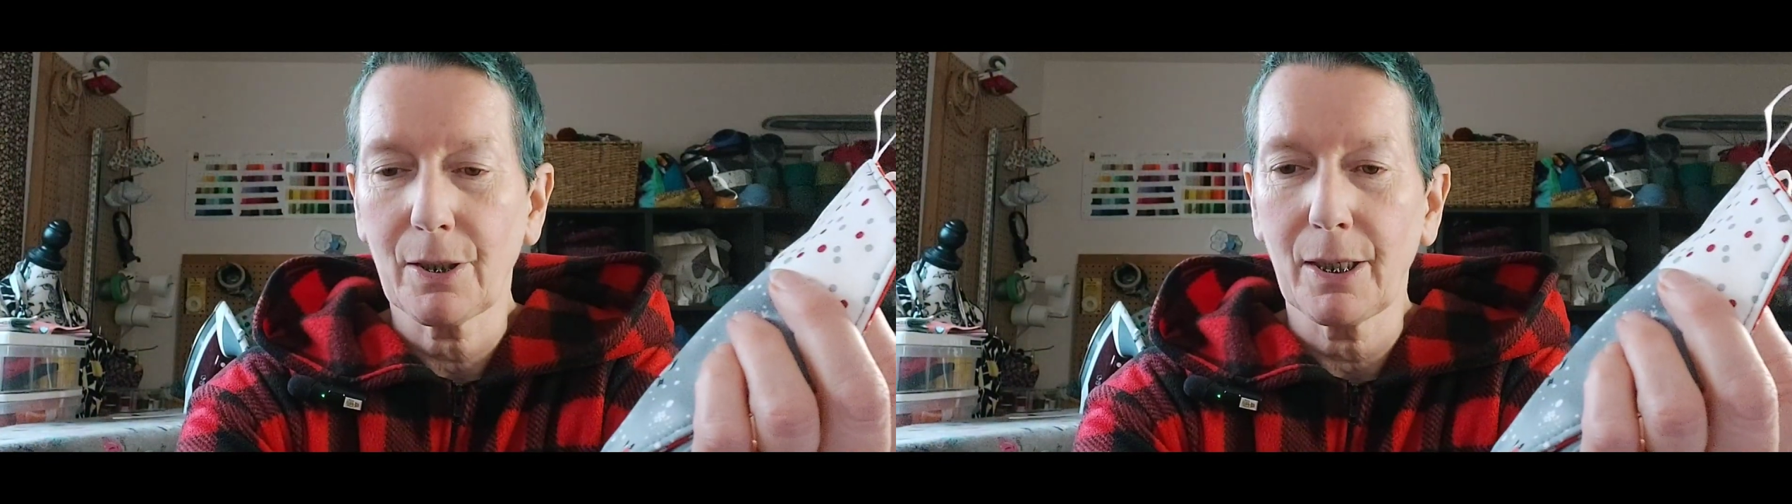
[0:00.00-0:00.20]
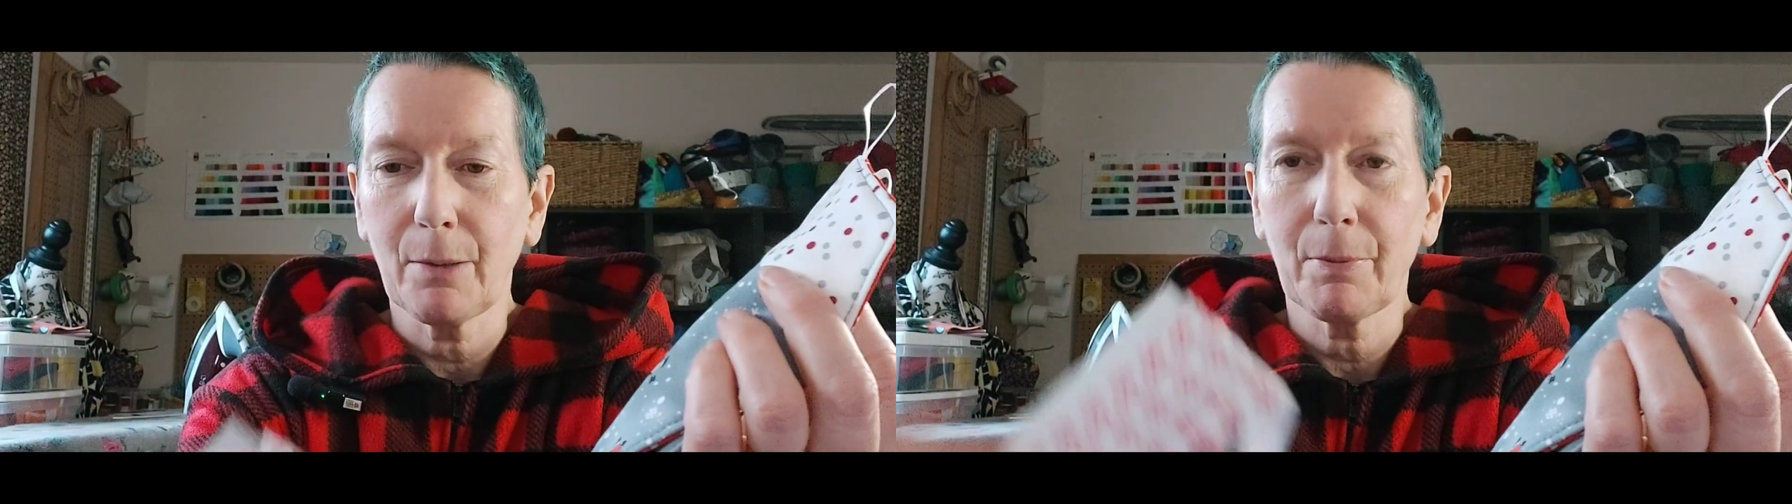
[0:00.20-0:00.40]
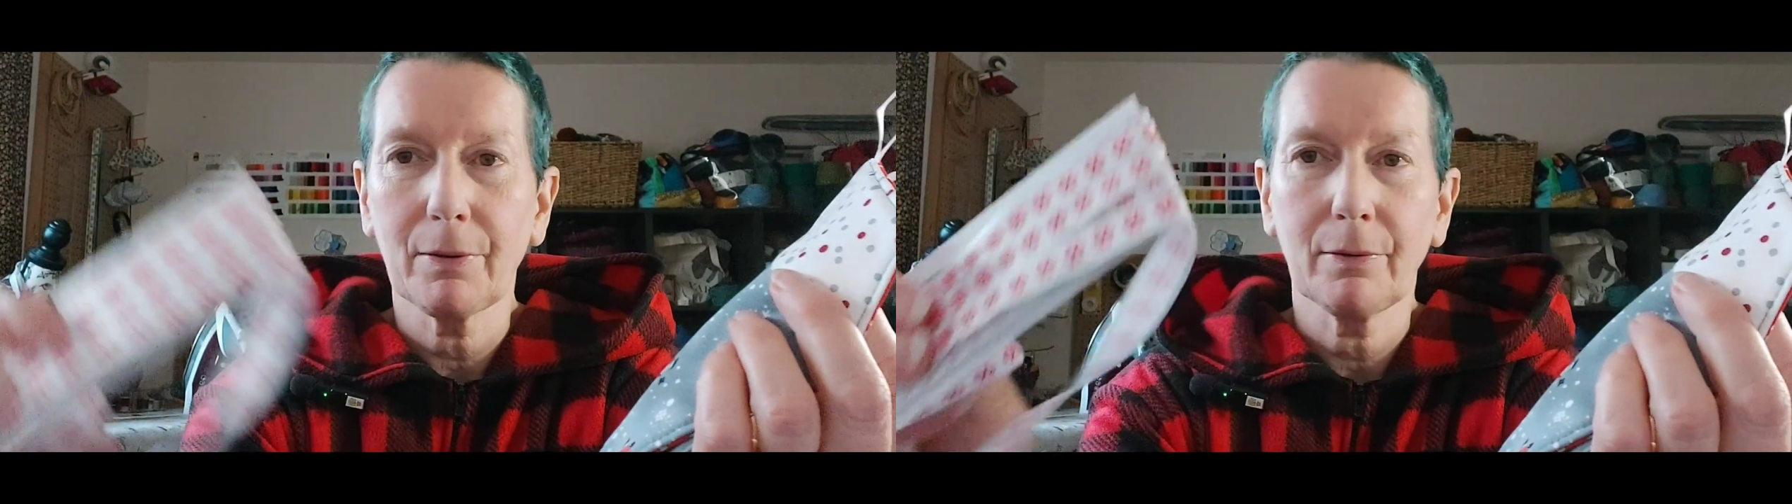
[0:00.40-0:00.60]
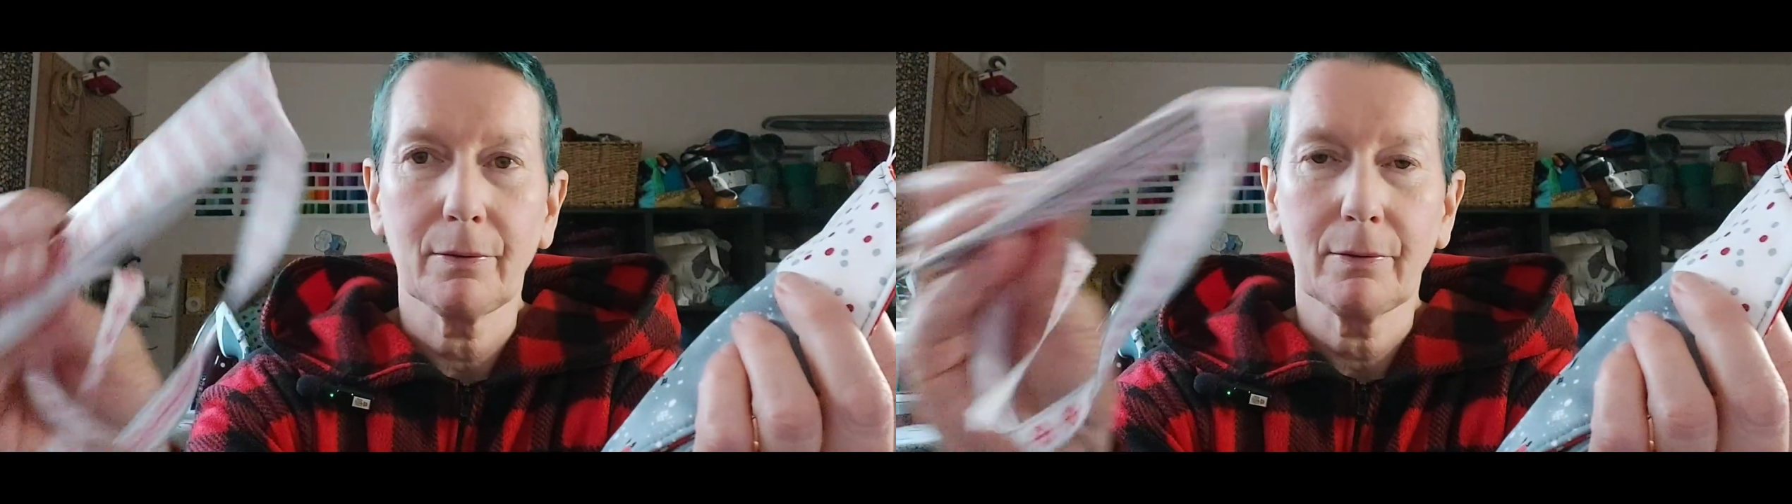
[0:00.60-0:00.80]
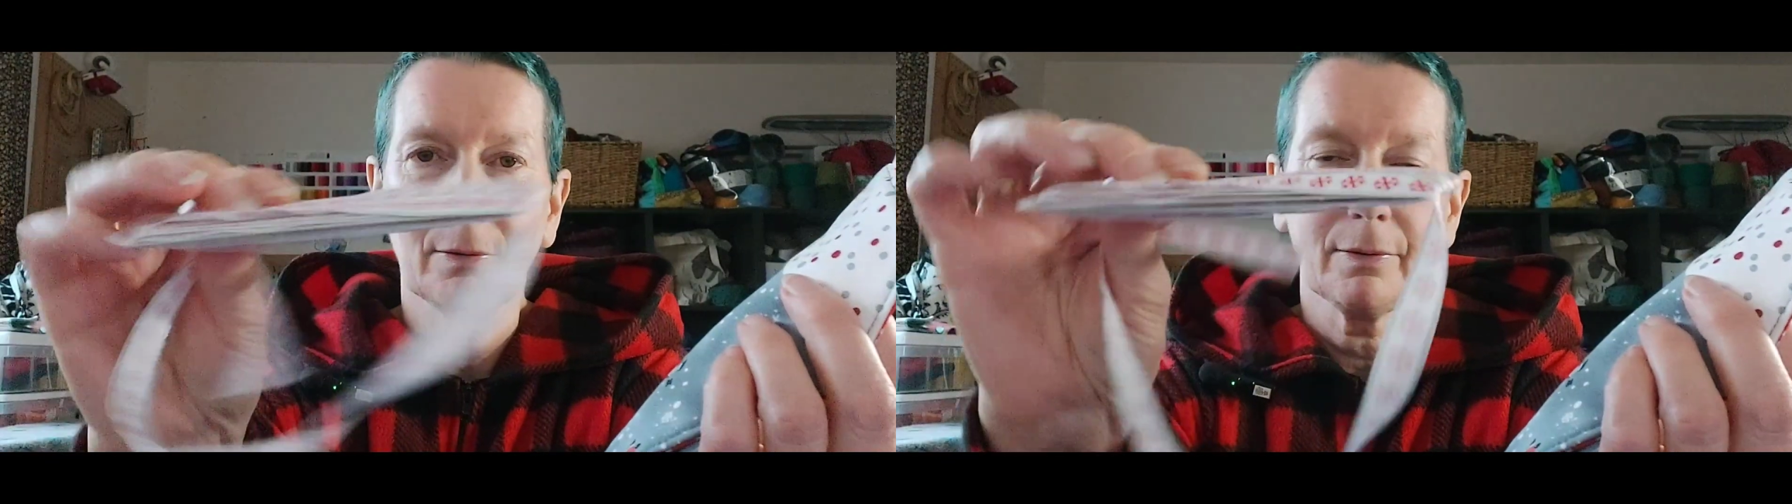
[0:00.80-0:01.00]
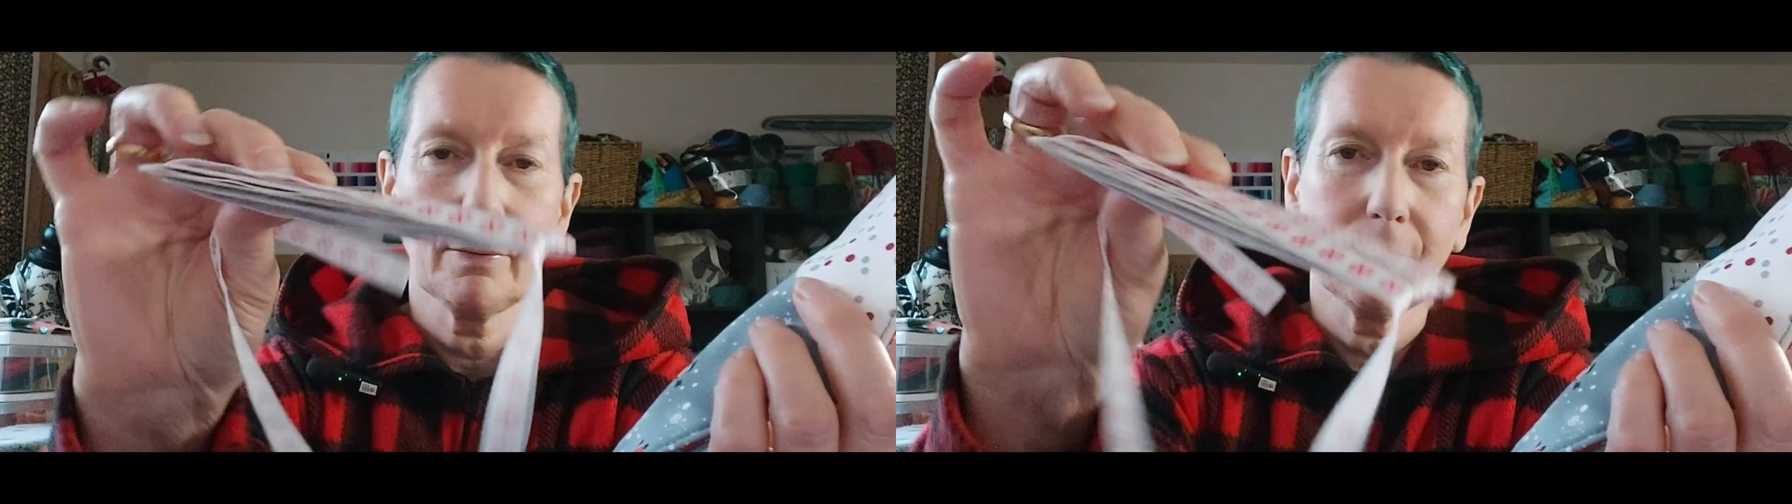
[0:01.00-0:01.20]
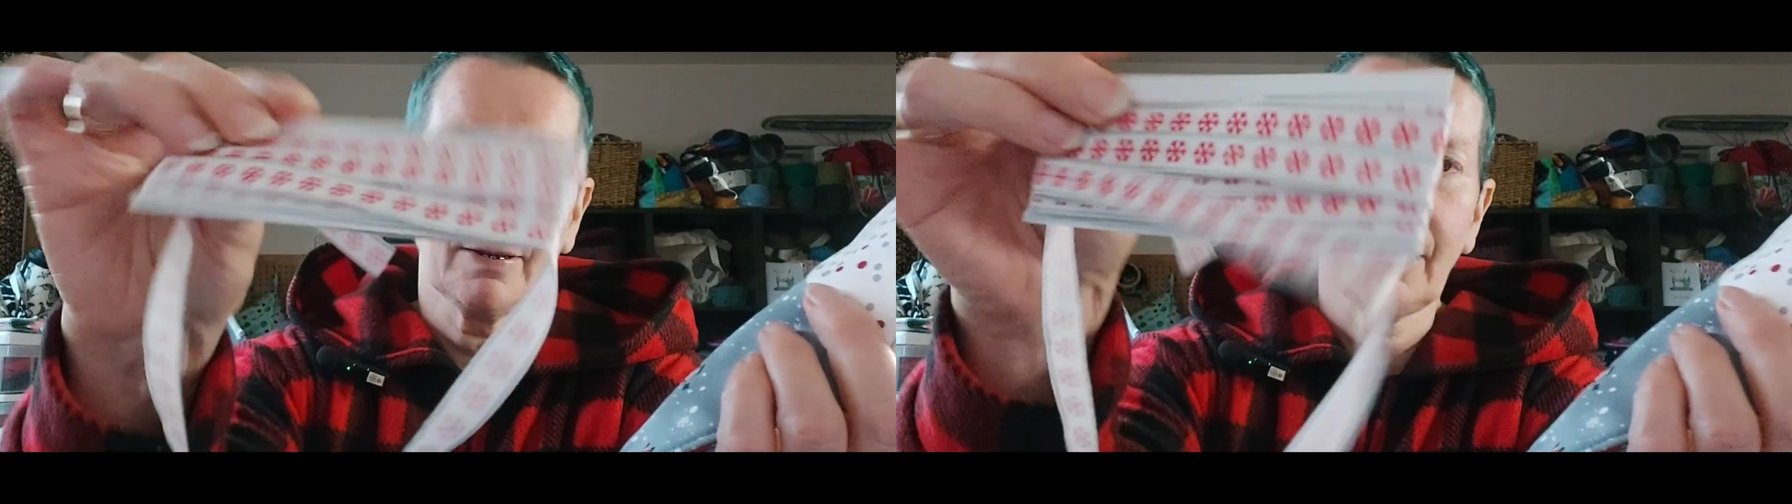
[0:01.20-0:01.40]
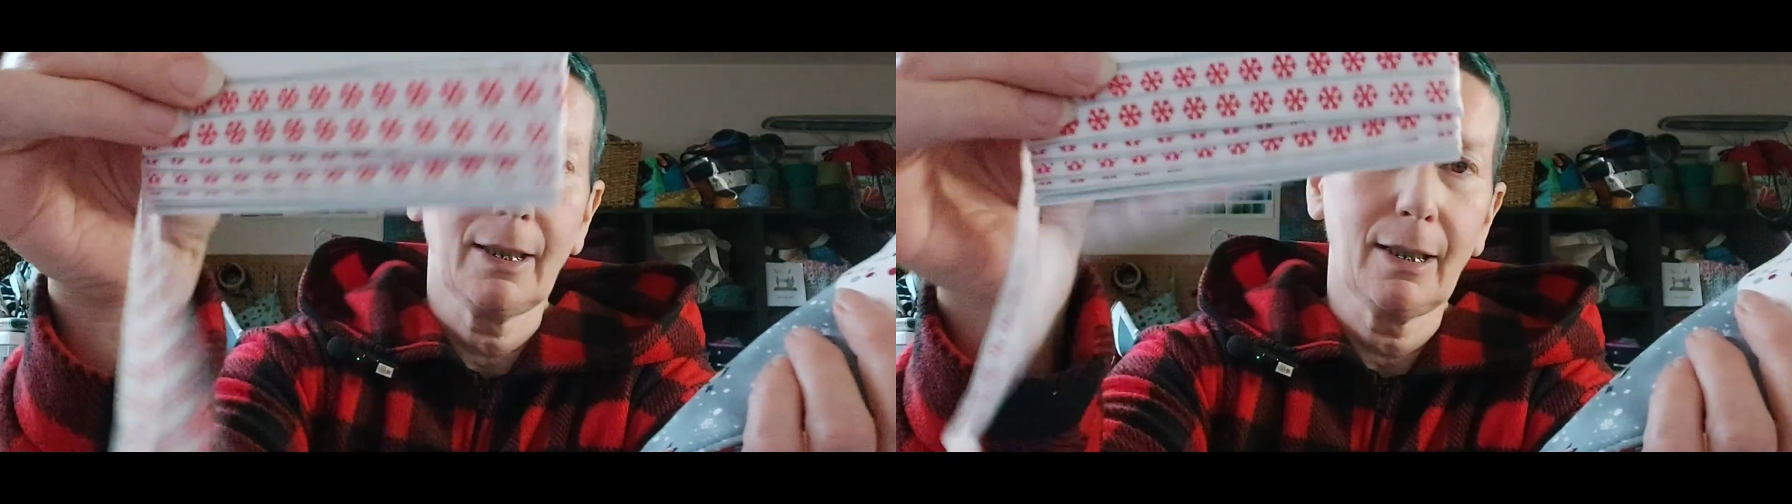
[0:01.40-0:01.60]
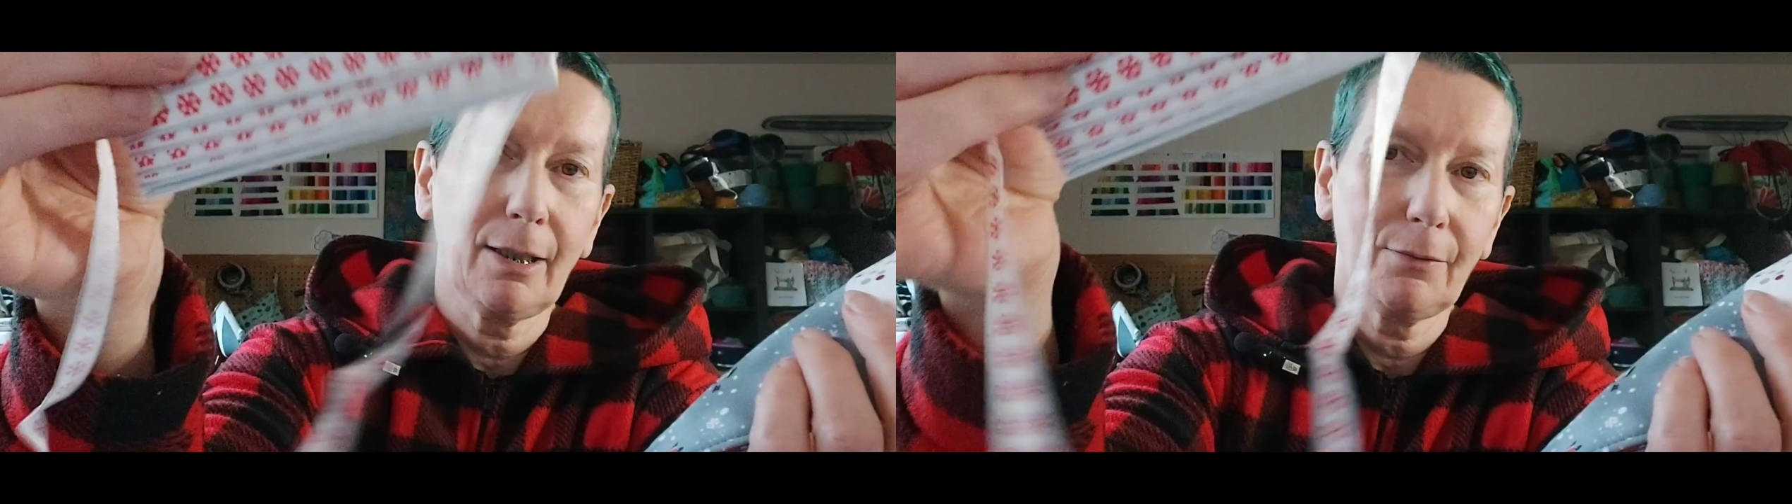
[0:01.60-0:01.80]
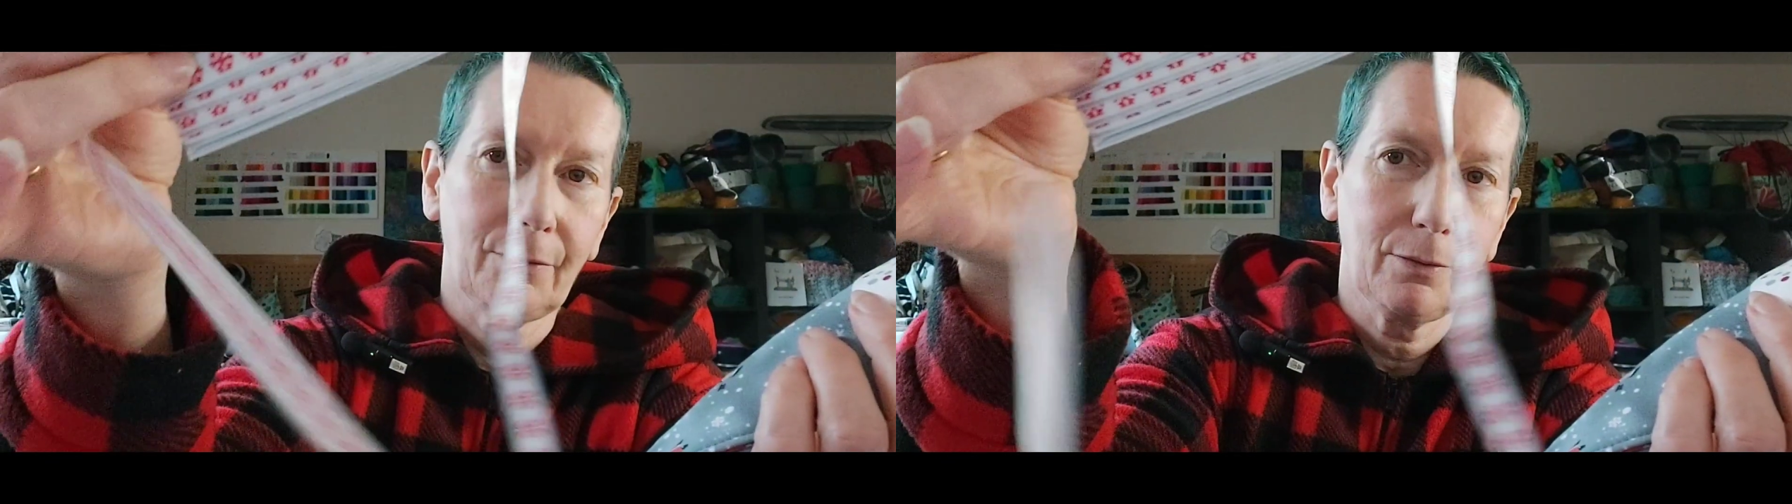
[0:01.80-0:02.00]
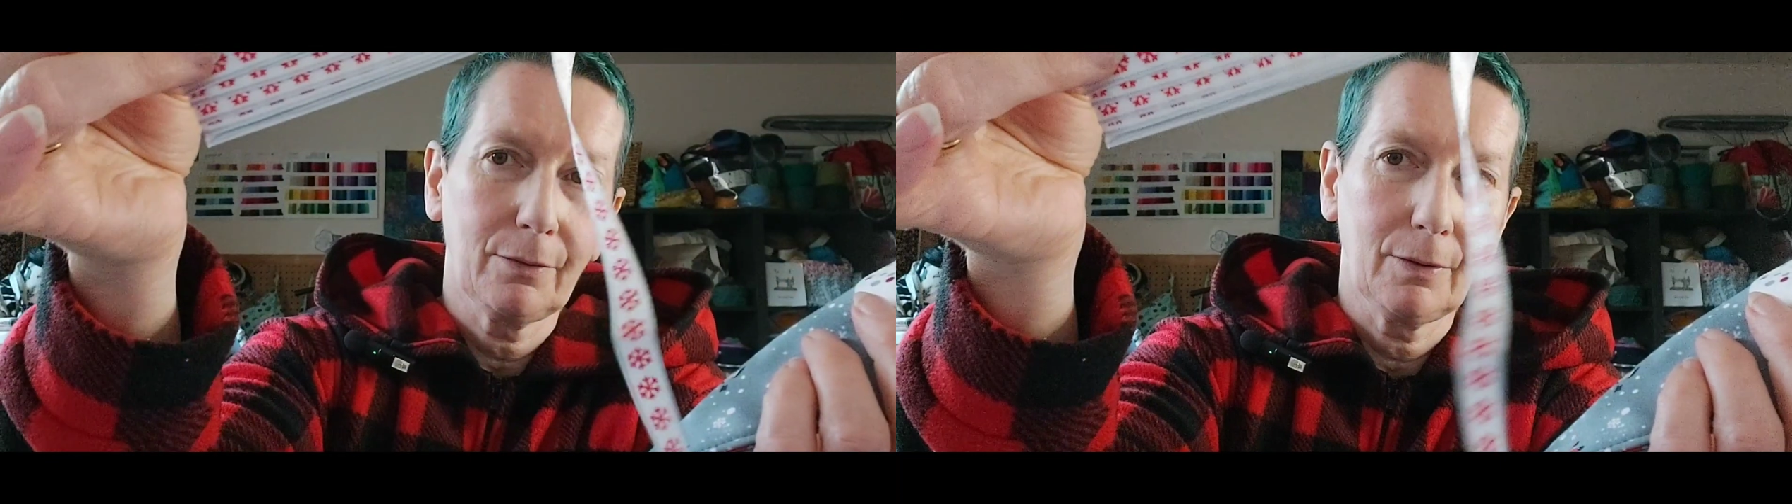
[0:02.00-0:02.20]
tape that I have